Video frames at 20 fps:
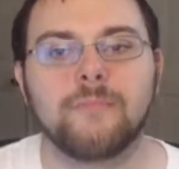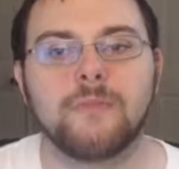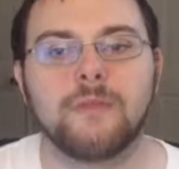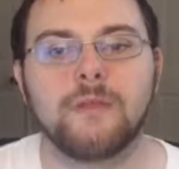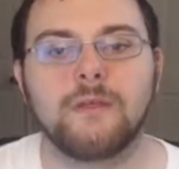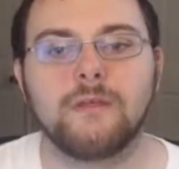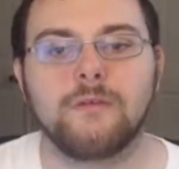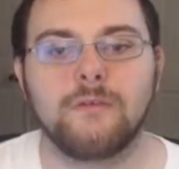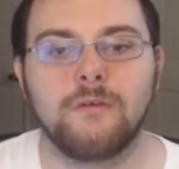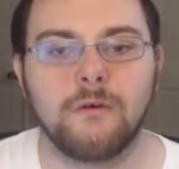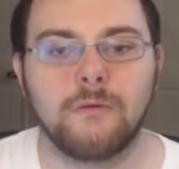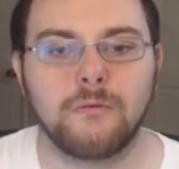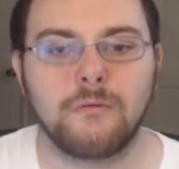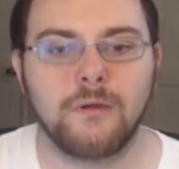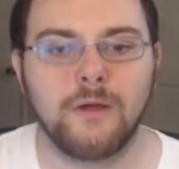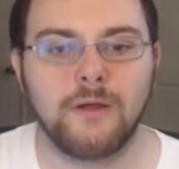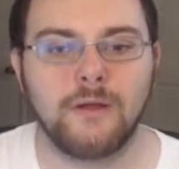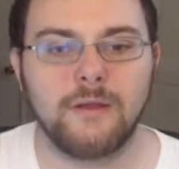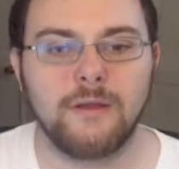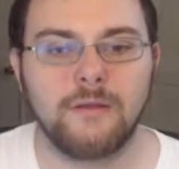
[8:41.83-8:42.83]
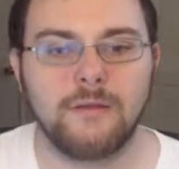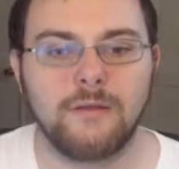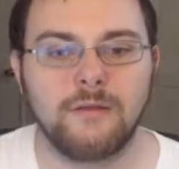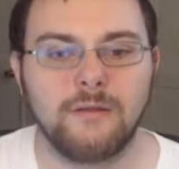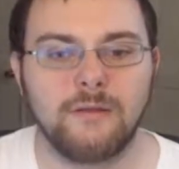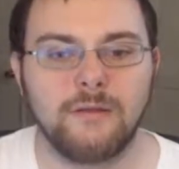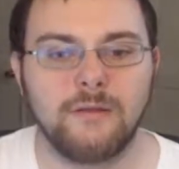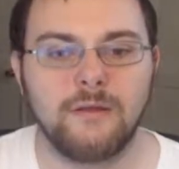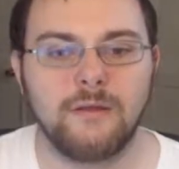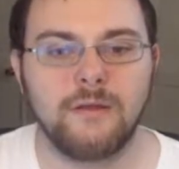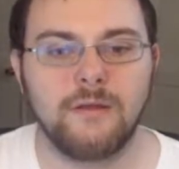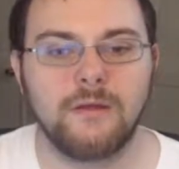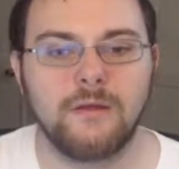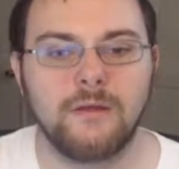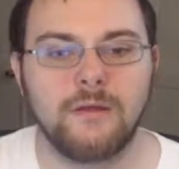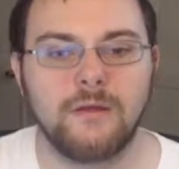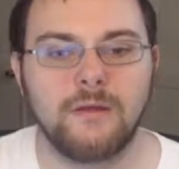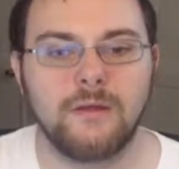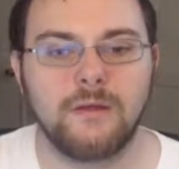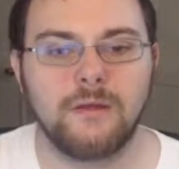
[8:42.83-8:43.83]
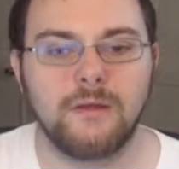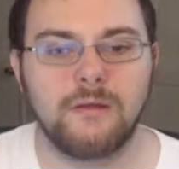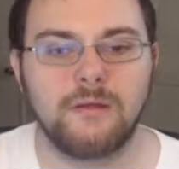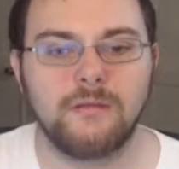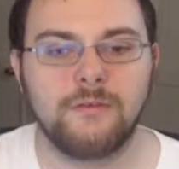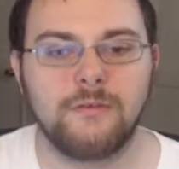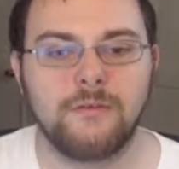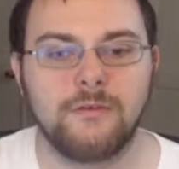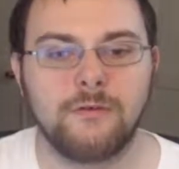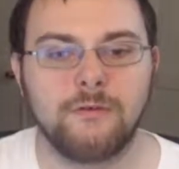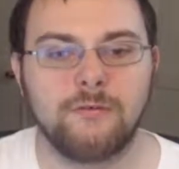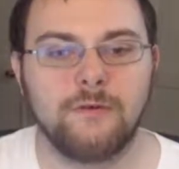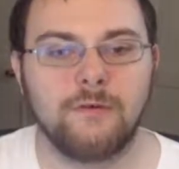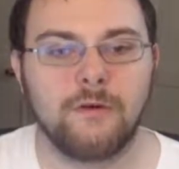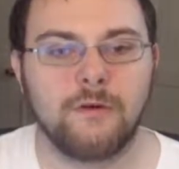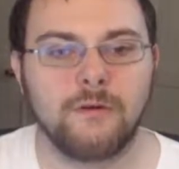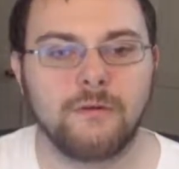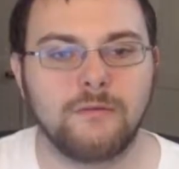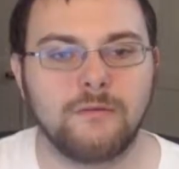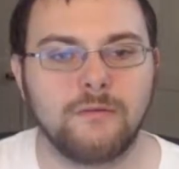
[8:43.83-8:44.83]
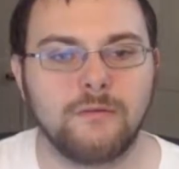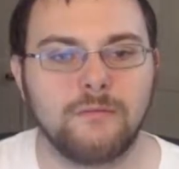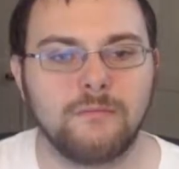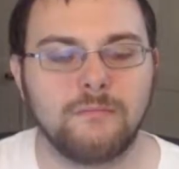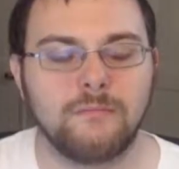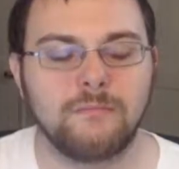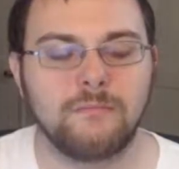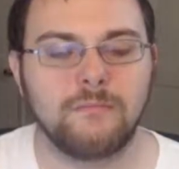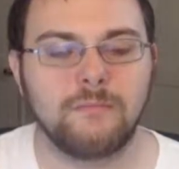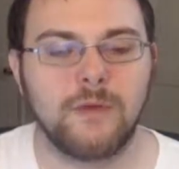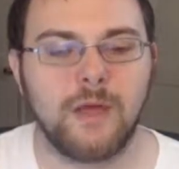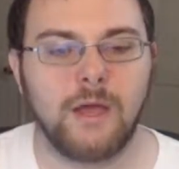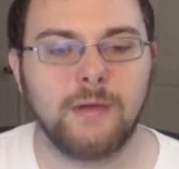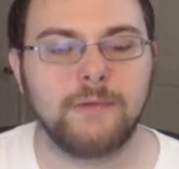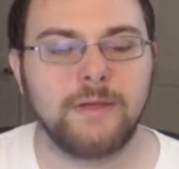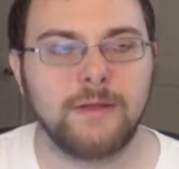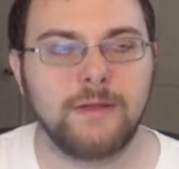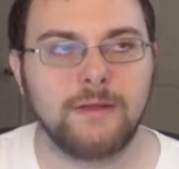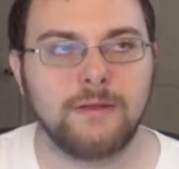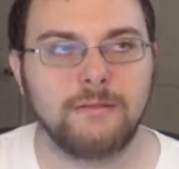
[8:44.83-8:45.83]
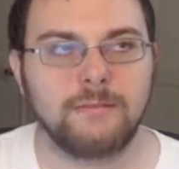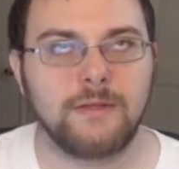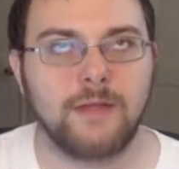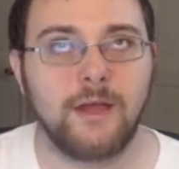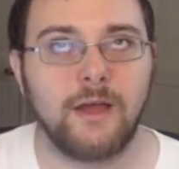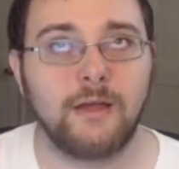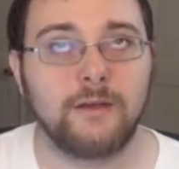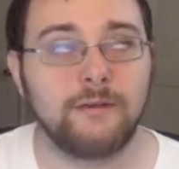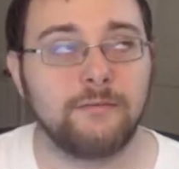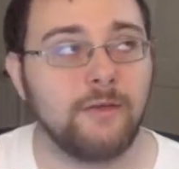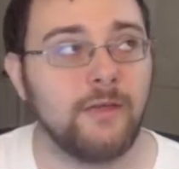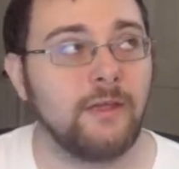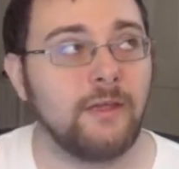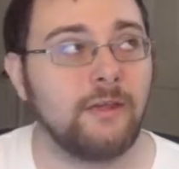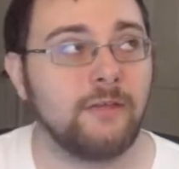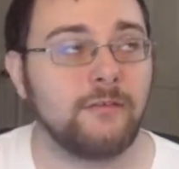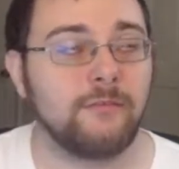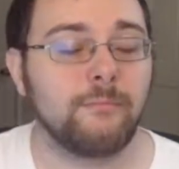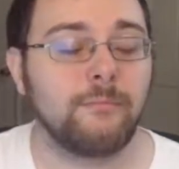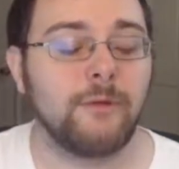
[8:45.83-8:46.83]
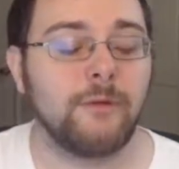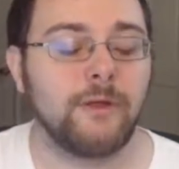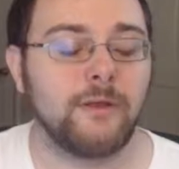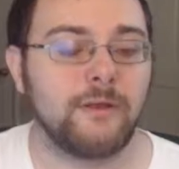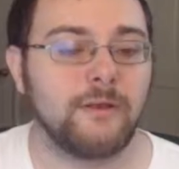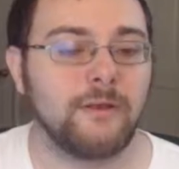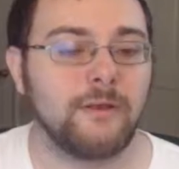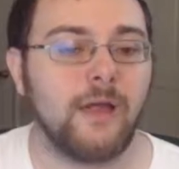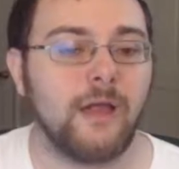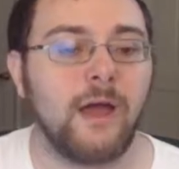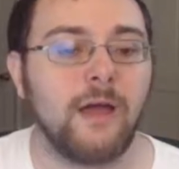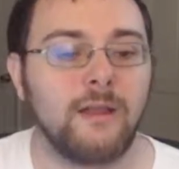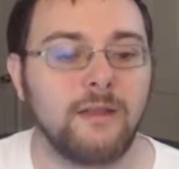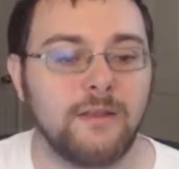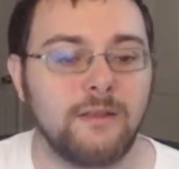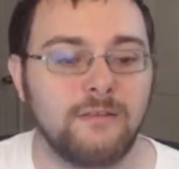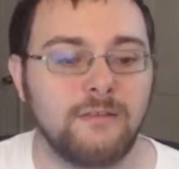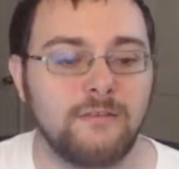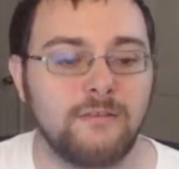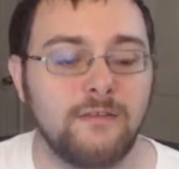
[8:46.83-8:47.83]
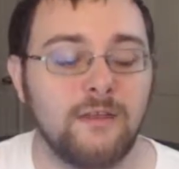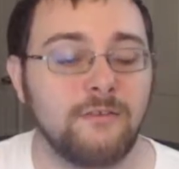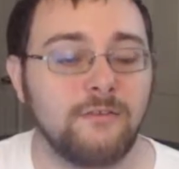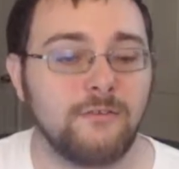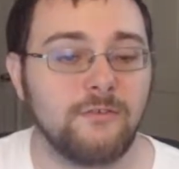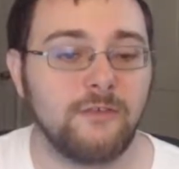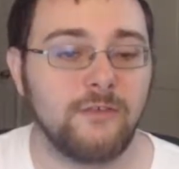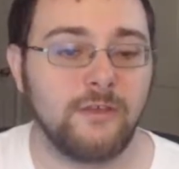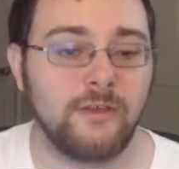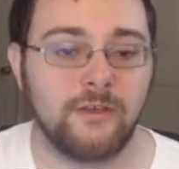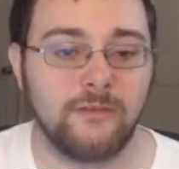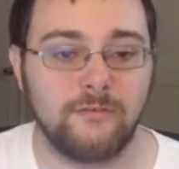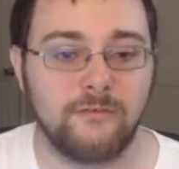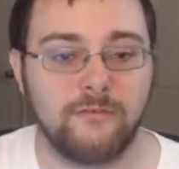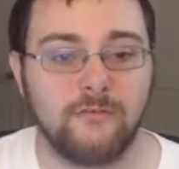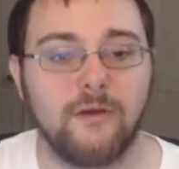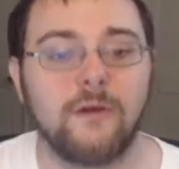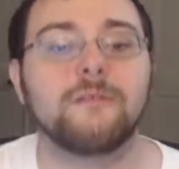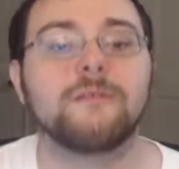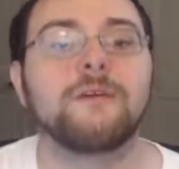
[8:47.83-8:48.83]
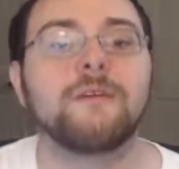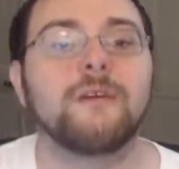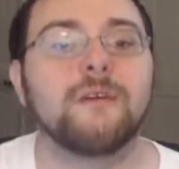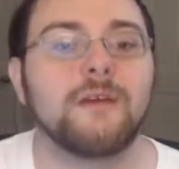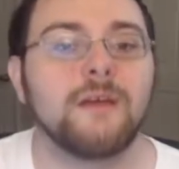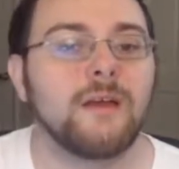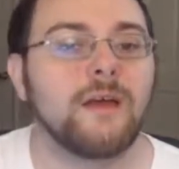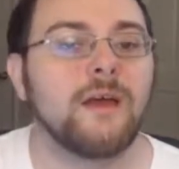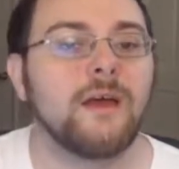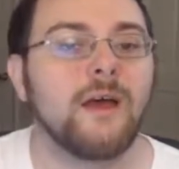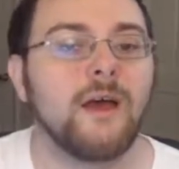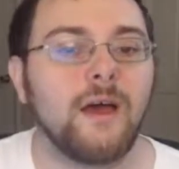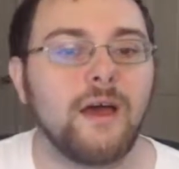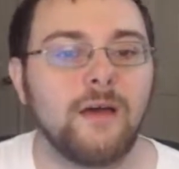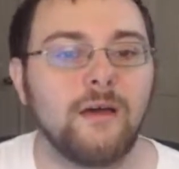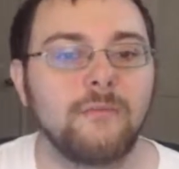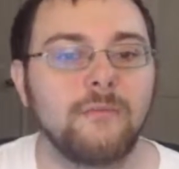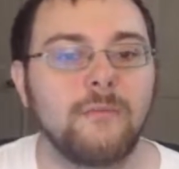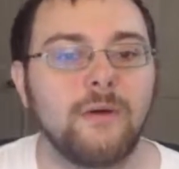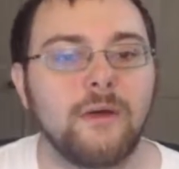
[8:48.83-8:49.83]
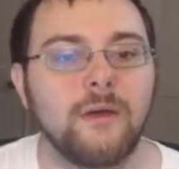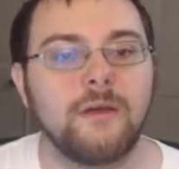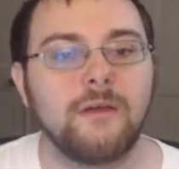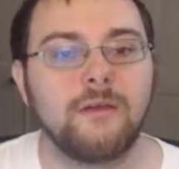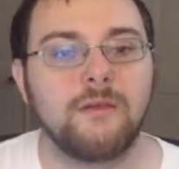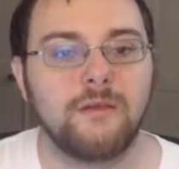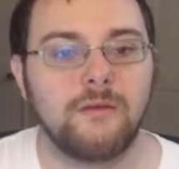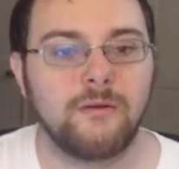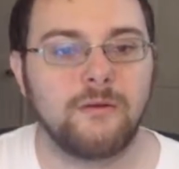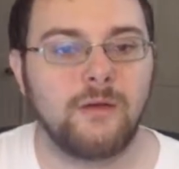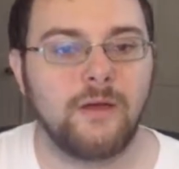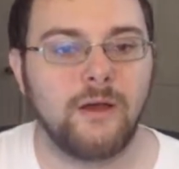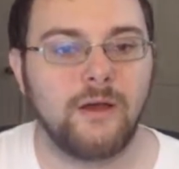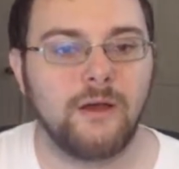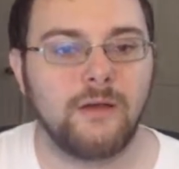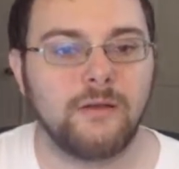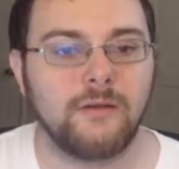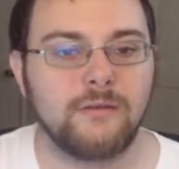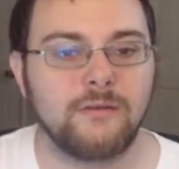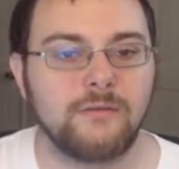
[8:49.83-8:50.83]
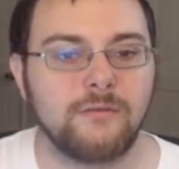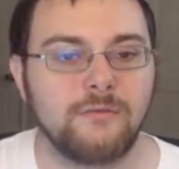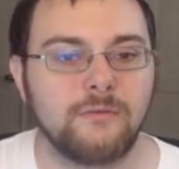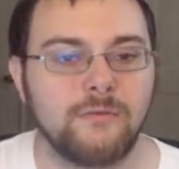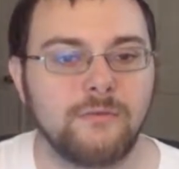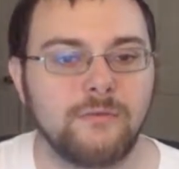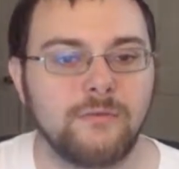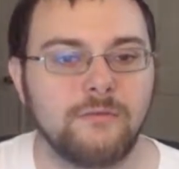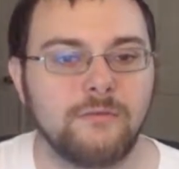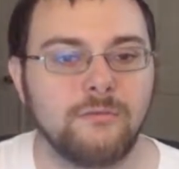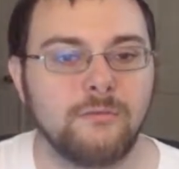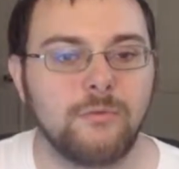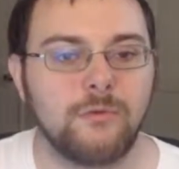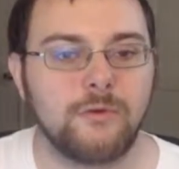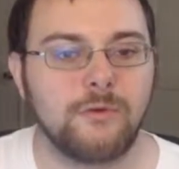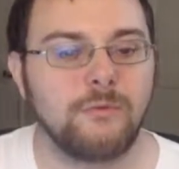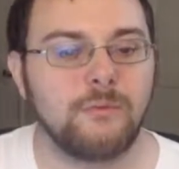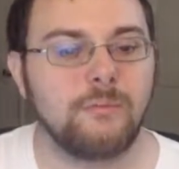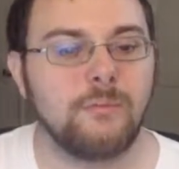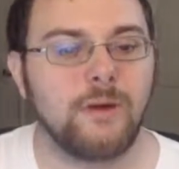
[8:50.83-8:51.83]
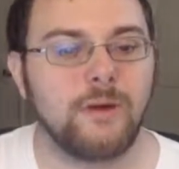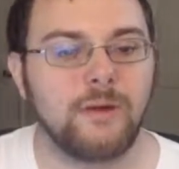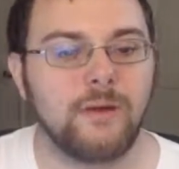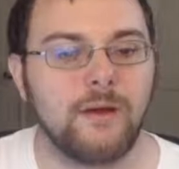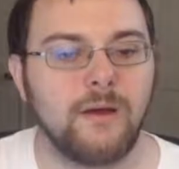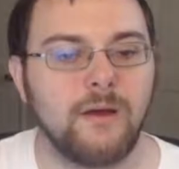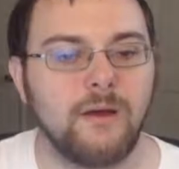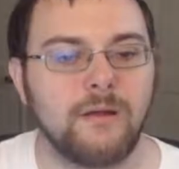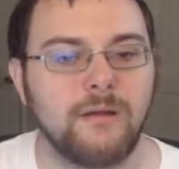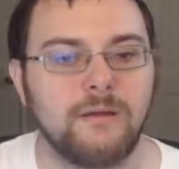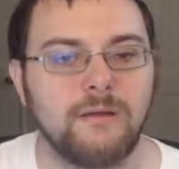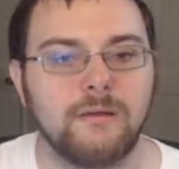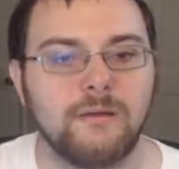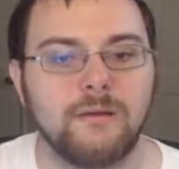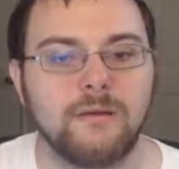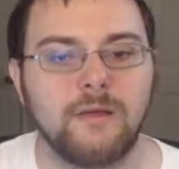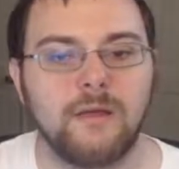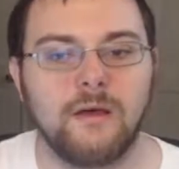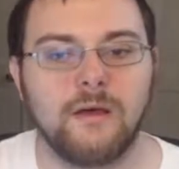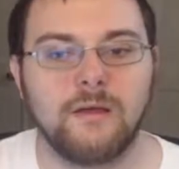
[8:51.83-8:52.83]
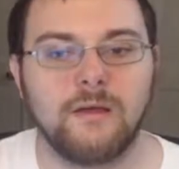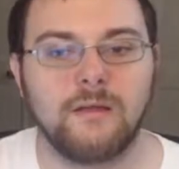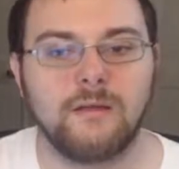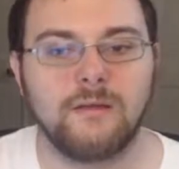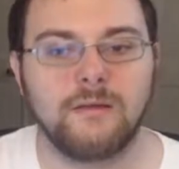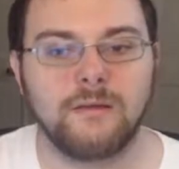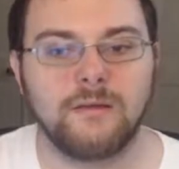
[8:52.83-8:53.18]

It's alright. It isn't your fault. I mean, it kind of is, but not intentionally his fault. Um, your kindness was exploited by God. God?